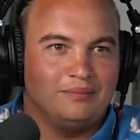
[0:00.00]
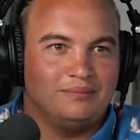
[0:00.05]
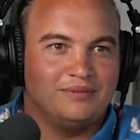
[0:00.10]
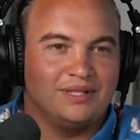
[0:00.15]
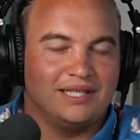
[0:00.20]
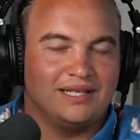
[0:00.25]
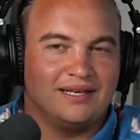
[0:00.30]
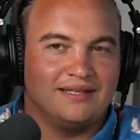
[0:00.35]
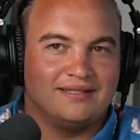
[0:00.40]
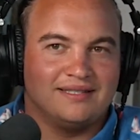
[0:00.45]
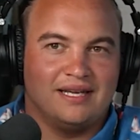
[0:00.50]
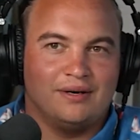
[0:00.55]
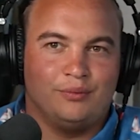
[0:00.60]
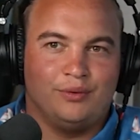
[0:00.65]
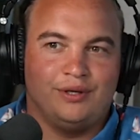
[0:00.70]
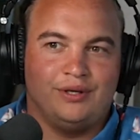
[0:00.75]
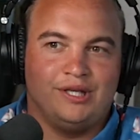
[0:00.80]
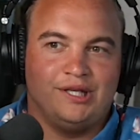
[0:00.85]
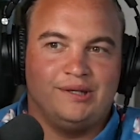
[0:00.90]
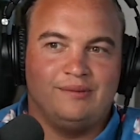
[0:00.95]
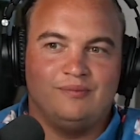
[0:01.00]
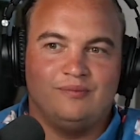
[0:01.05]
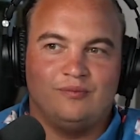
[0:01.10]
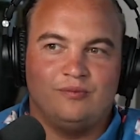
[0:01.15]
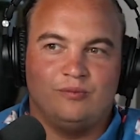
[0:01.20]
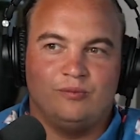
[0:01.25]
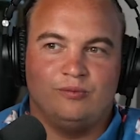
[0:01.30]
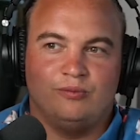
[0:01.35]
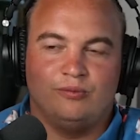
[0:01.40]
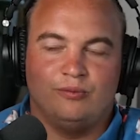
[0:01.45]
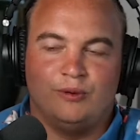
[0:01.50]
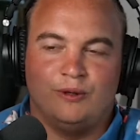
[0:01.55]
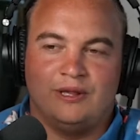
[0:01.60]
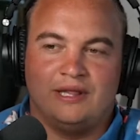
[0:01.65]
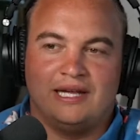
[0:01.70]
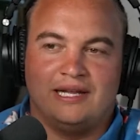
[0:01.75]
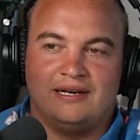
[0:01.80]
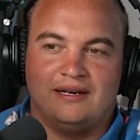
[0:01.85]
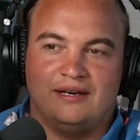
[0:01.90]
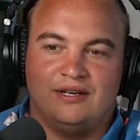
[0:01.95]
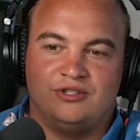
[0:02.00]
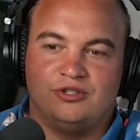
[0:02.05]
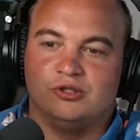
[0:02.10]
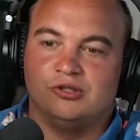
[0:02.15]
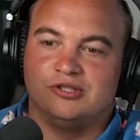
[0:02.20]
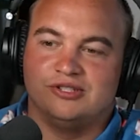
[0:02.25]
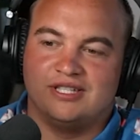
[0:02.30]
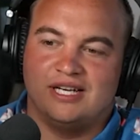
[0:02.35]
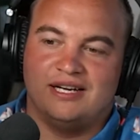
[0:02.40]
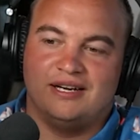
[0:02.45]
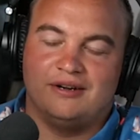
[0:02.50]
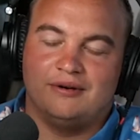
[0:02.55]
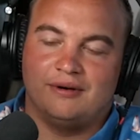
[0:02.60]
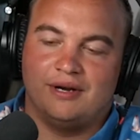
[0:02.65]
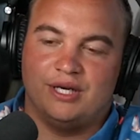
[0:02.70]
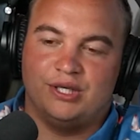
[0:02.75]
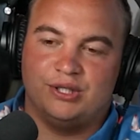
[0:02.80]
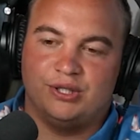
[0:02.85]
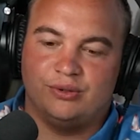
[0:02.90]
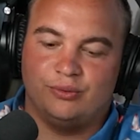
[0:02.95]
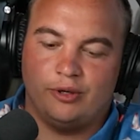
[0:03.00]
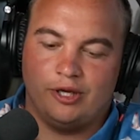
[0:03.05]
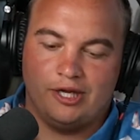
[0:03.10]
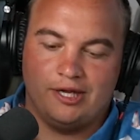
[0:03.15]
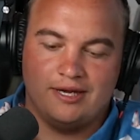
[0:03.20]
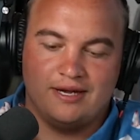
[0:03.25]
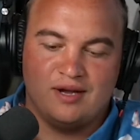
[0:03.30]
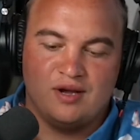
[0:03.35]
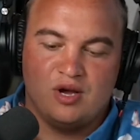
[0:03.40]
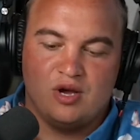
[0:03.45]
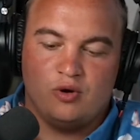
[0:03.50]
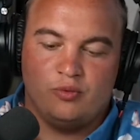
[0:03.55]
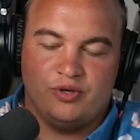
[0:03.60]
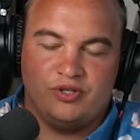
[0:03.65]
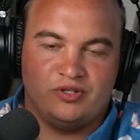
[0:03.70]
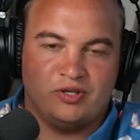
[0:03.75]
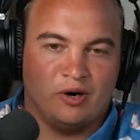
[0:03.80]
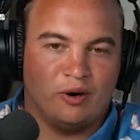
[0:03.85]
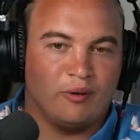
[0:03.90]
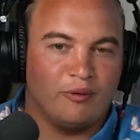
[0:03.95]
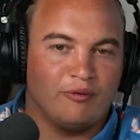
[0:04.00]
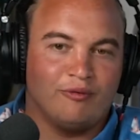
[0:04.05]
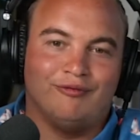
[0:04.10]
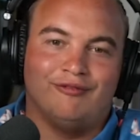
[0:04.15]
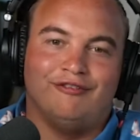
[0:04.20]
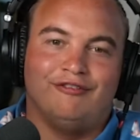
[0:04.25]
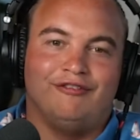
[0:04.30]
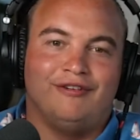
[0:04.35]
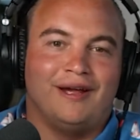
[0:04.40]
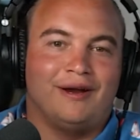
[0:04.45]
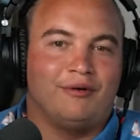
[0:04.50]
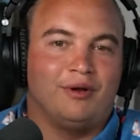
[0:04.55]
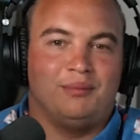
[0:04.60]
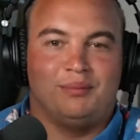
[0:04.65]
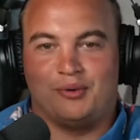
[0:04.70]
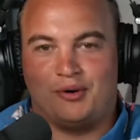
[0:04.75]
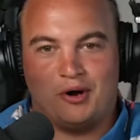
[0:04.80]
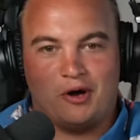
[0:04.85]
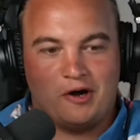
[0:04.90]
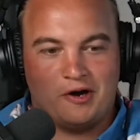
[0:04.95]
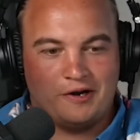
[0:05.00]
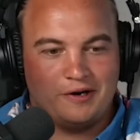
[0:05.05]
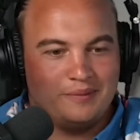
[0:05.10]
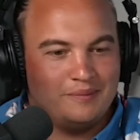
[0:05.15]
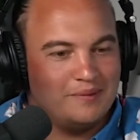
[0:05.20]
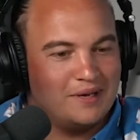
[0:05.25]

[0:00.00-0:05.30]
Like I said, with that initial design iteration, we start very broad.